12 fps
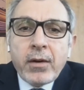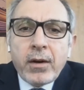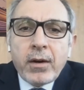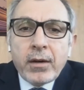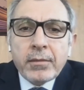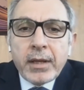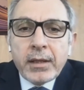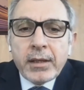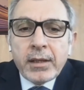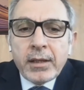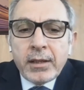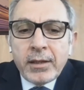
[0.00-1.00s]

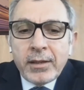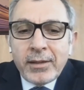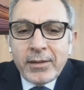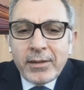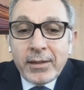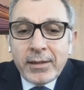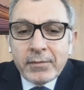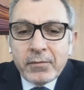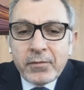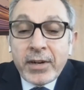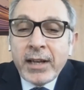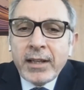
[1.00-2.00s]

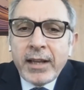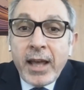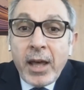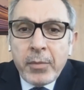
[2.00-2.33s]
eco-friendly